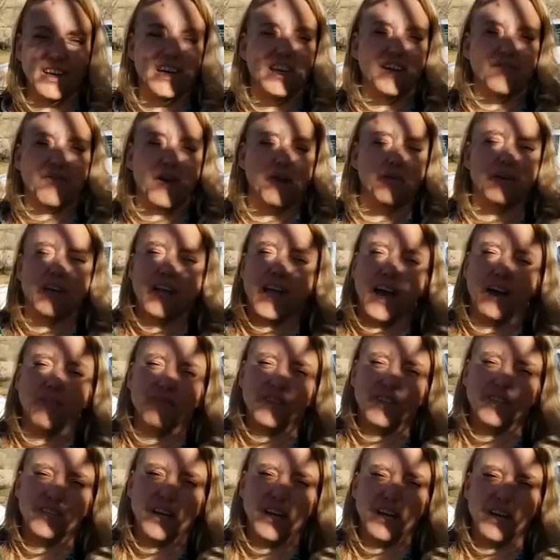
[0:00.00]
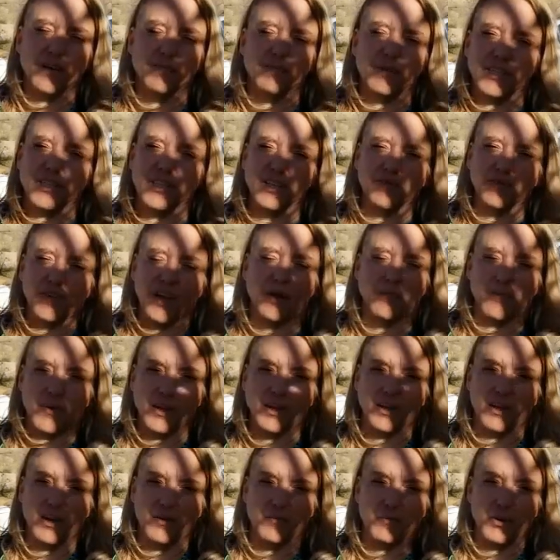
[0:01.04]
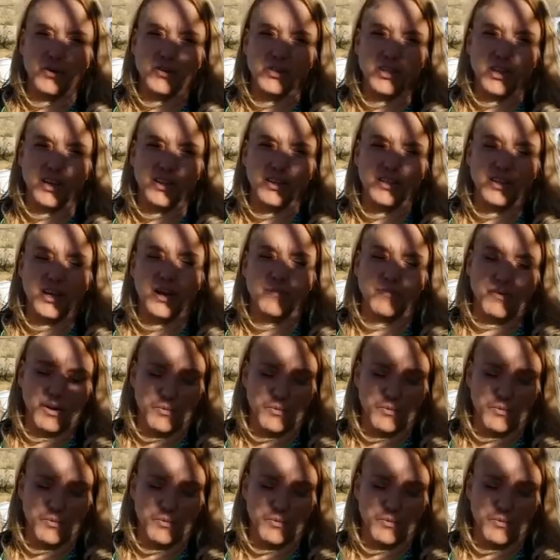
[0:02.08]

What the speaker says: have the time to sift out my compost all the time,